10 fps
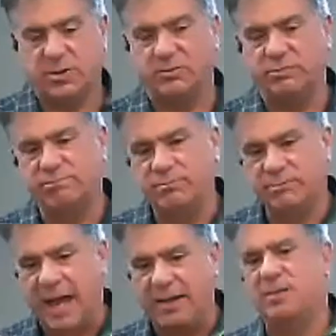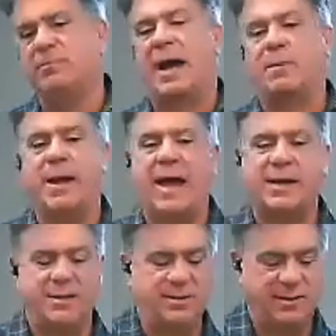so
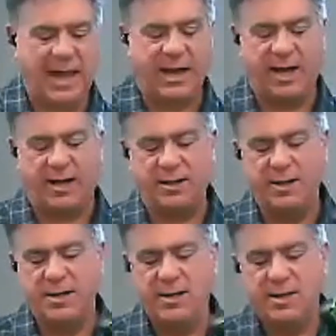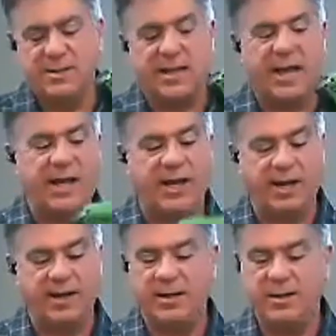backpack, handheld, slide it
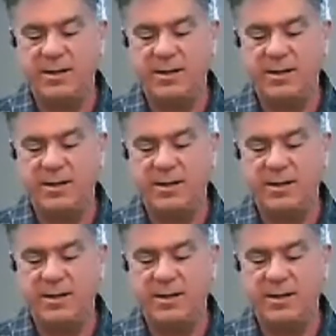in,